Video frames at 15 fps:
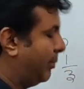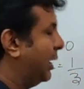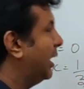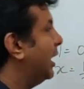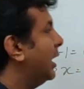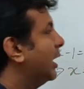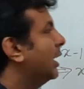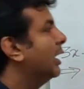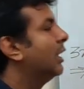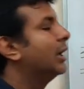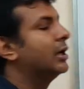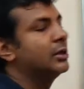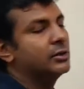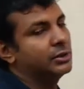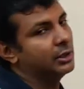be
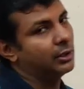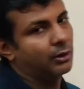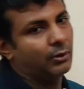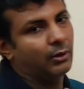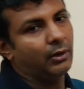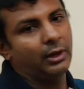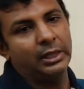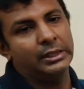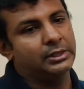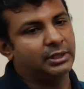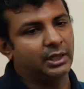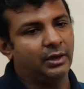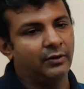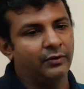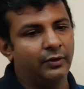0
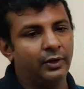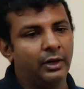itself.